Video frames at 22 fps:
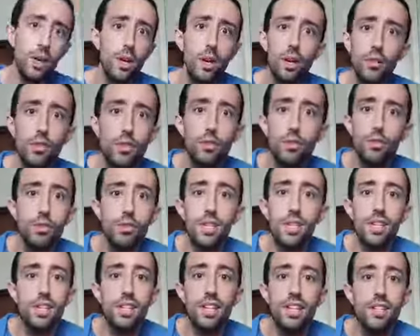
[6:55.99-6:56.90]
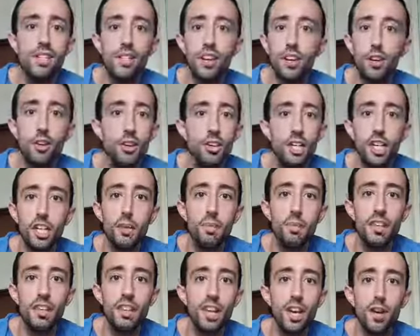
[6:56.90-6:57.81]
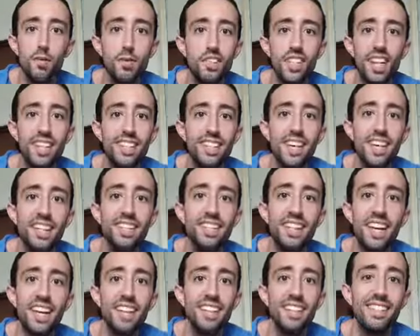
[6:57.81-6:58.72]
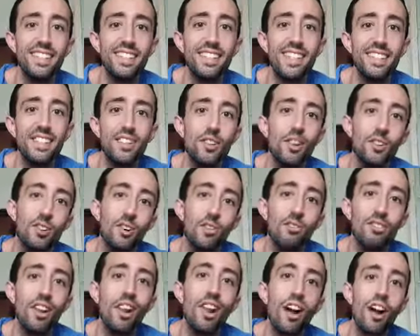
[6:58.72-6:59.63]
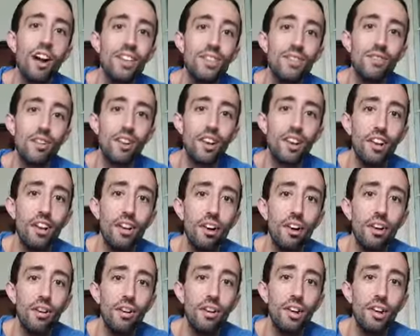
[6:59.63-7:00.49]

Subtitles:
The truth is it's only going to be there for that 10 seconds. It's not going to last very long.